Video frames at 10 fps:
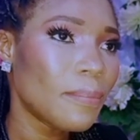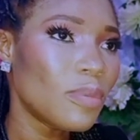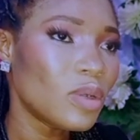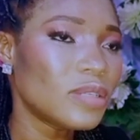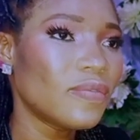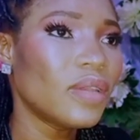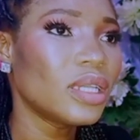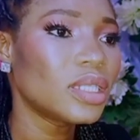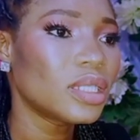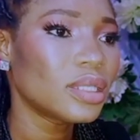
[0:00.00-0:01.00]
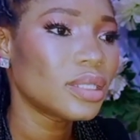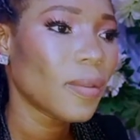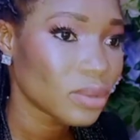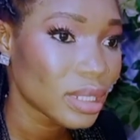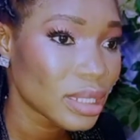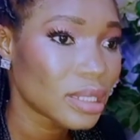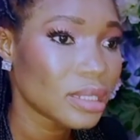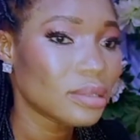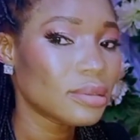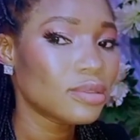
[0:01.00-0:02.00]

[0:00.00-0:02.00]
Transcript: motivation, reason